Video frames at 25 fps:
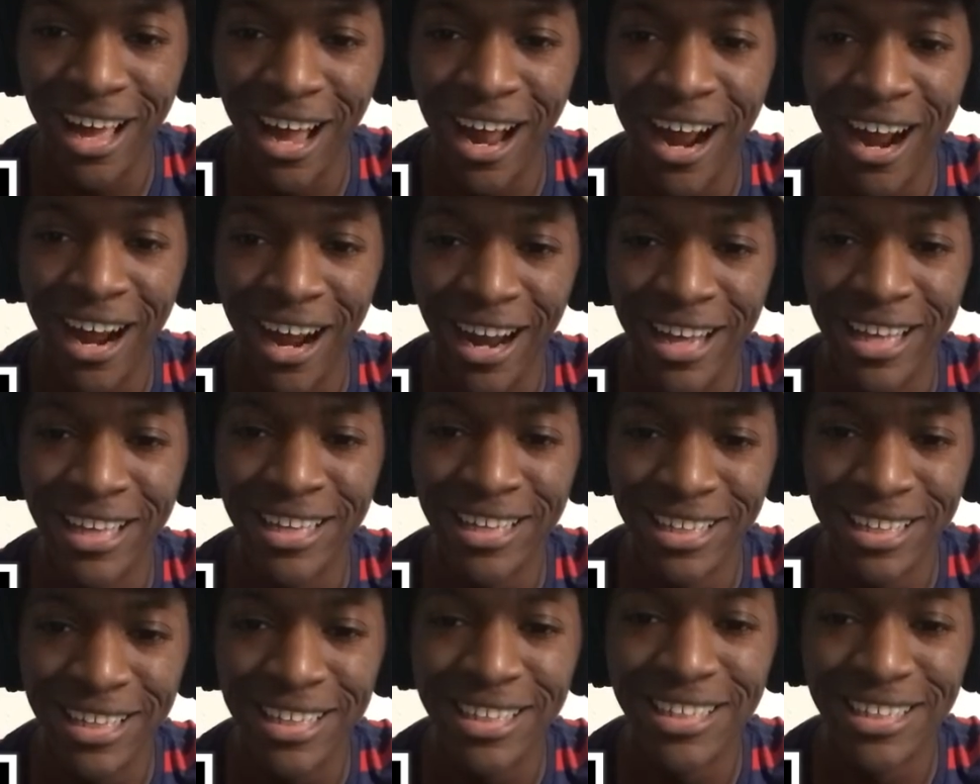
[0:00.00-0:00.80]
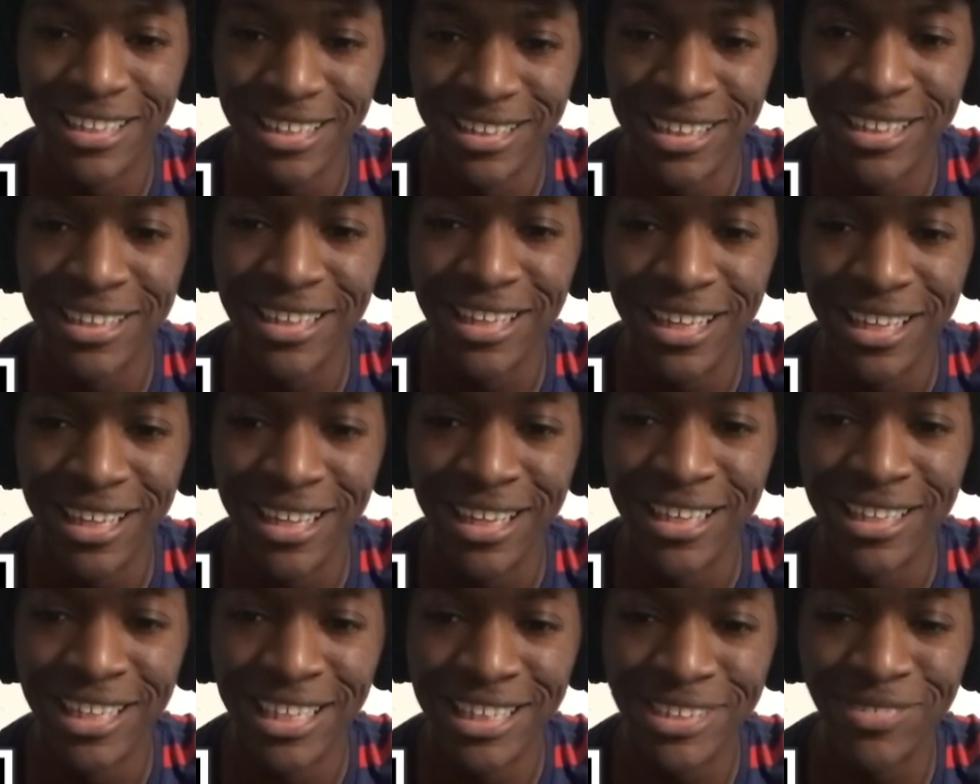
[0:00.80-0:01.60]
Alright.
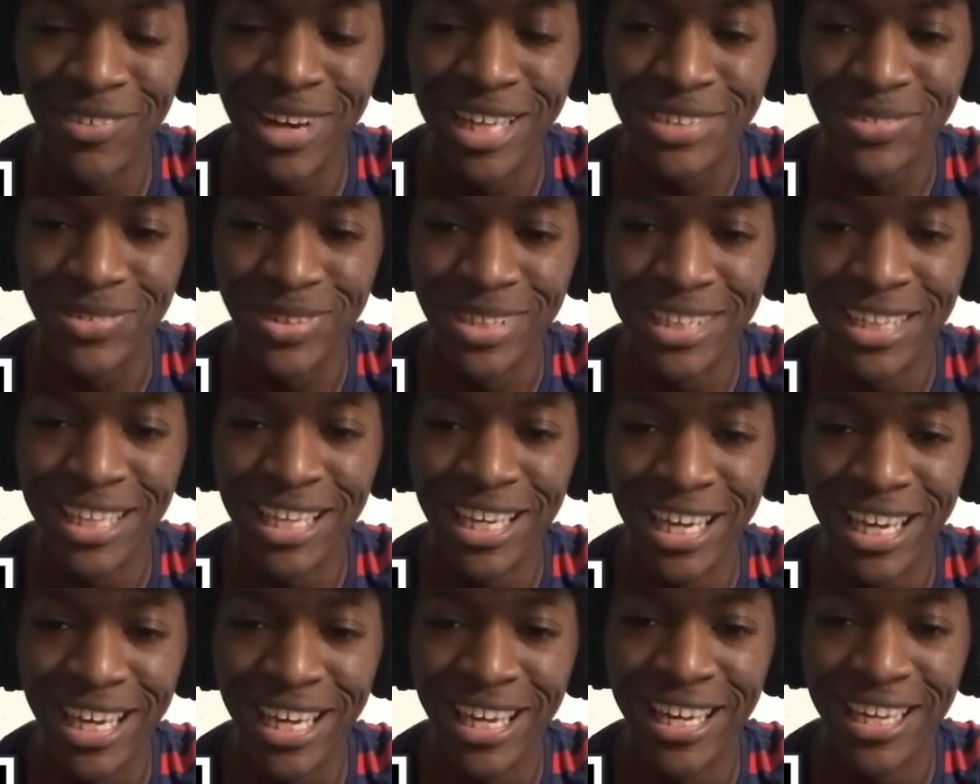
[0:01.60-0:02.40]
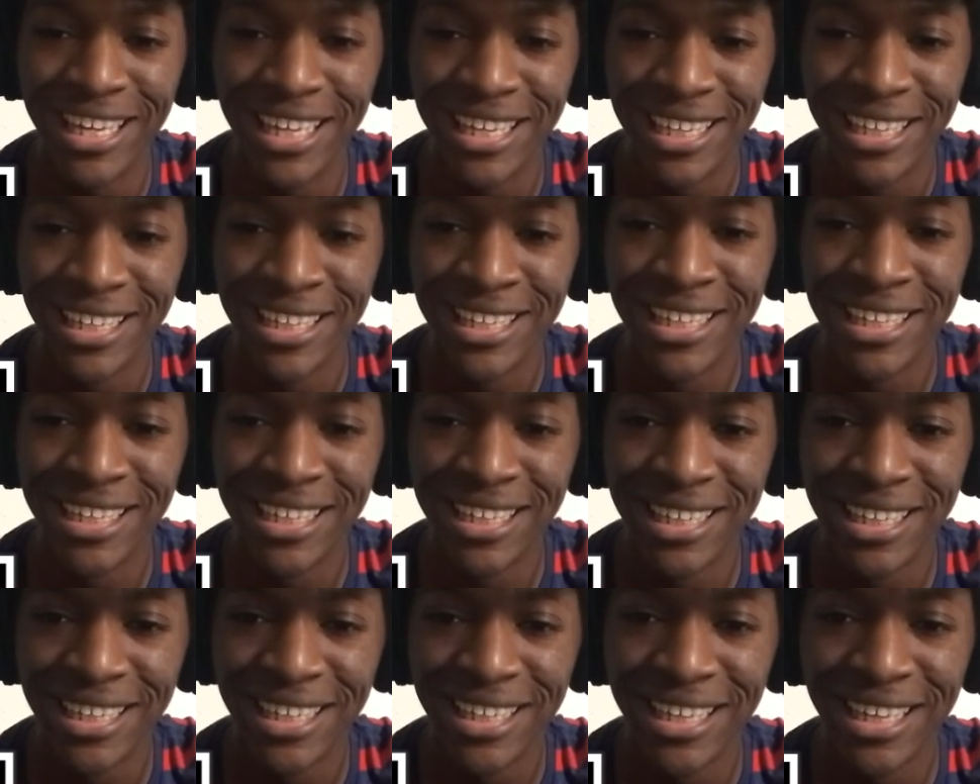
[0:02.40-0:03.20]
This is about to be lit. You're
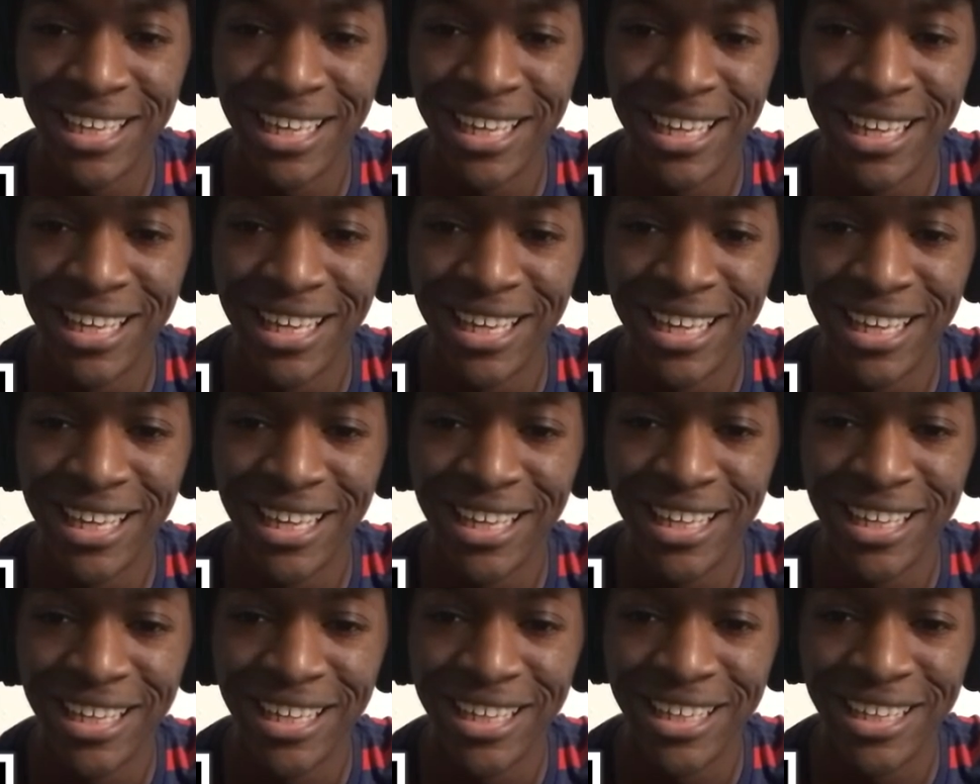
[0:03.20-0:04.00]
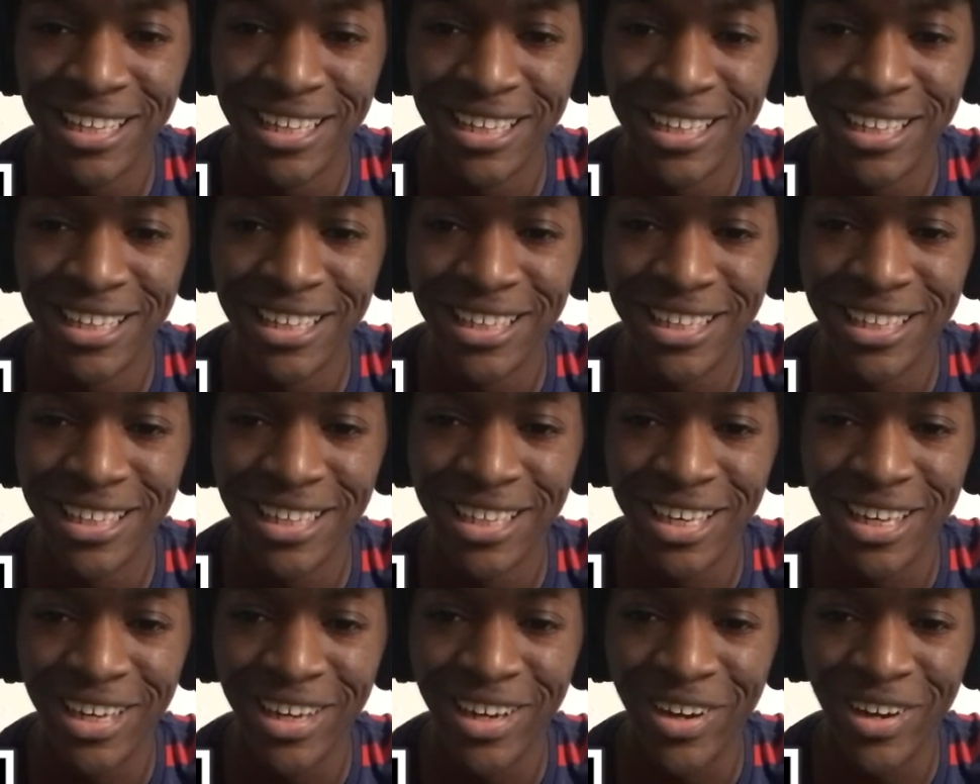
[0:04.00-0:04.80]
all alone.
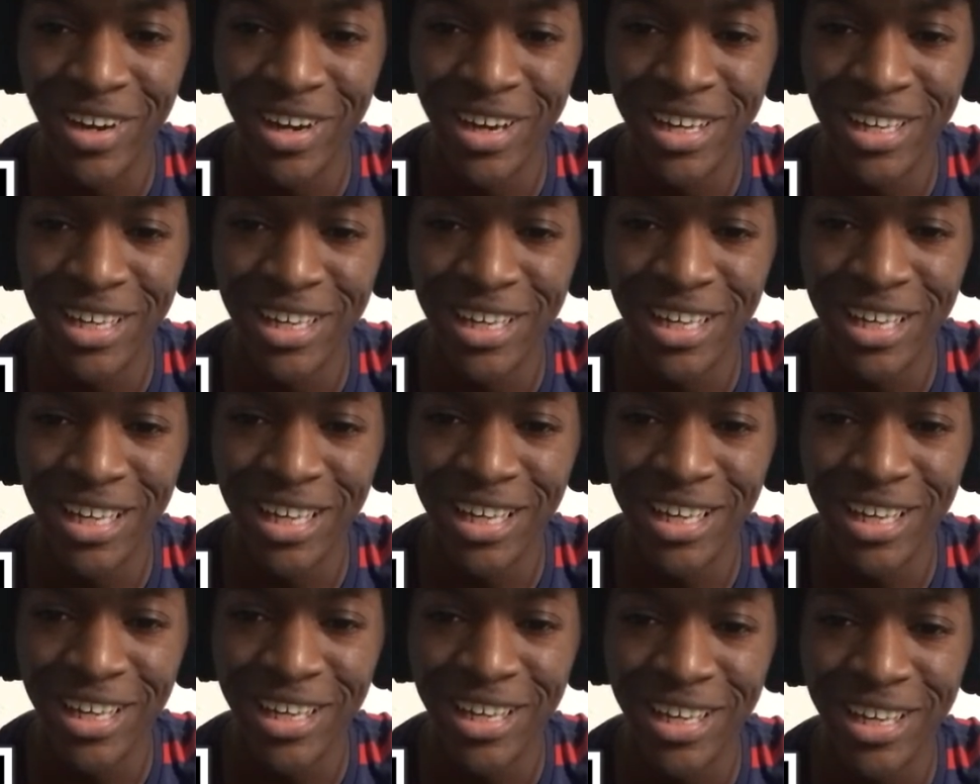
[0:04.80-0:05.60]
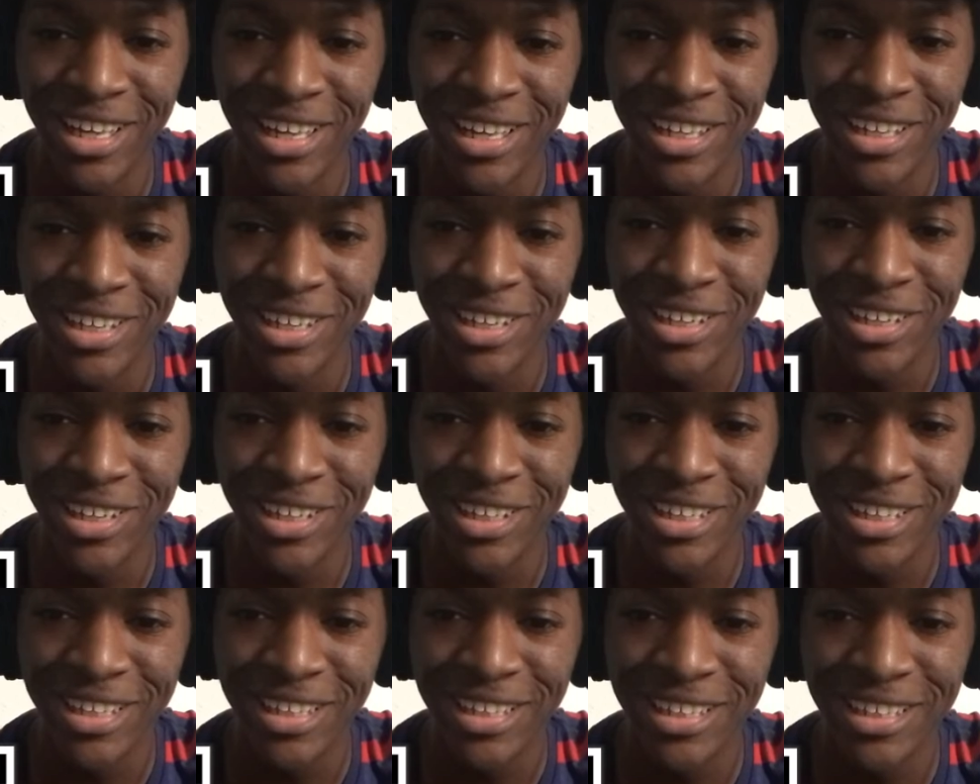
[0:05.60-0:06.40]
Your friends are in
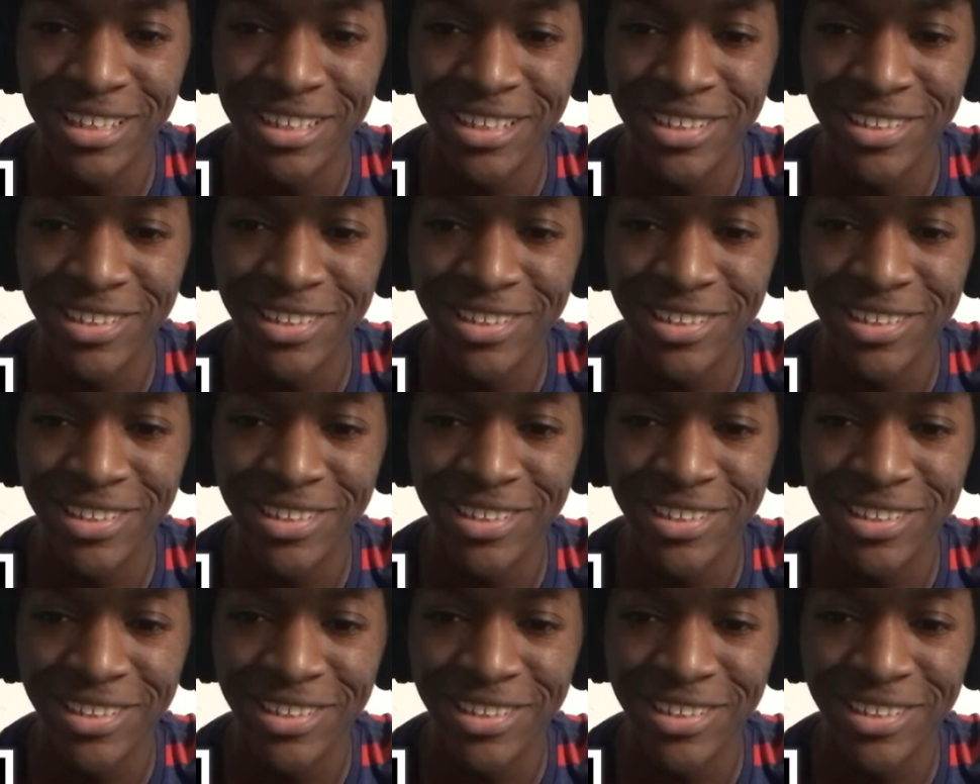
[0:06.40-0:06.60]
trouble.